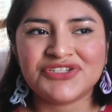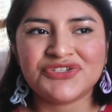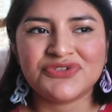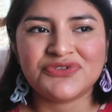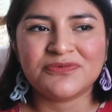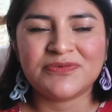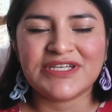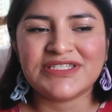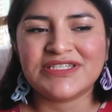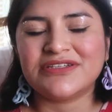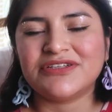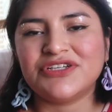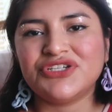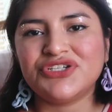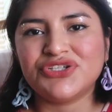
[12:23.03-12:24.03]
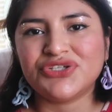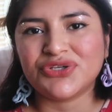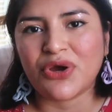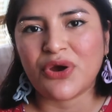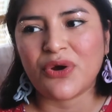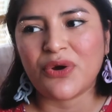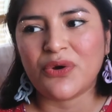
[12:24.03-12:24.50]
to basically
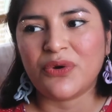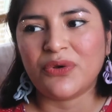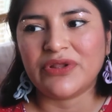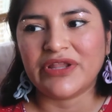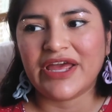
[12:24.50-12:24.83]
show